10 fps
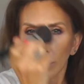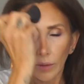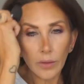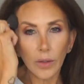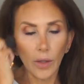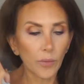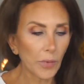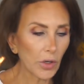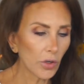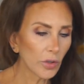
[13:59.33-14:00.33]
Okay,
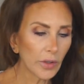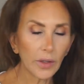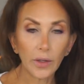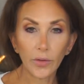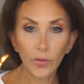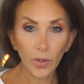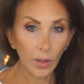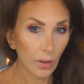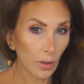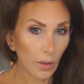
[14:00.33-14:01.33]
my curling iron's
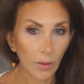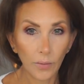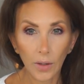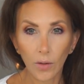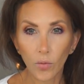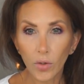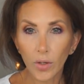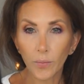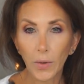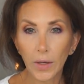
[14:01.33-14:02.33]
heated up now. We'll
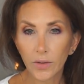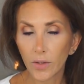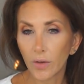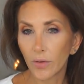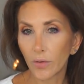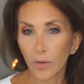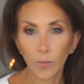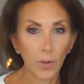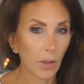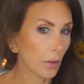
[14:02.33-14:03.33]
come back to this in a
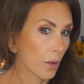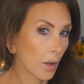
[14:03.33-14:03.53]
minute.